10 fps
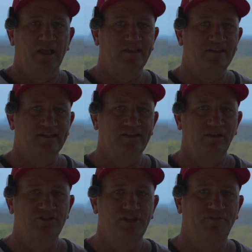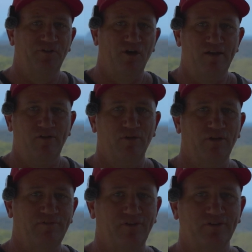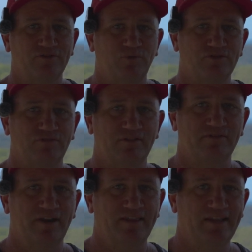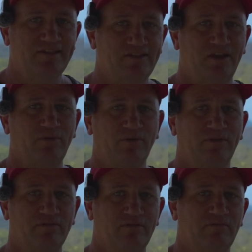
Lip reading: the technology for eye autofocus wasn't really around then, so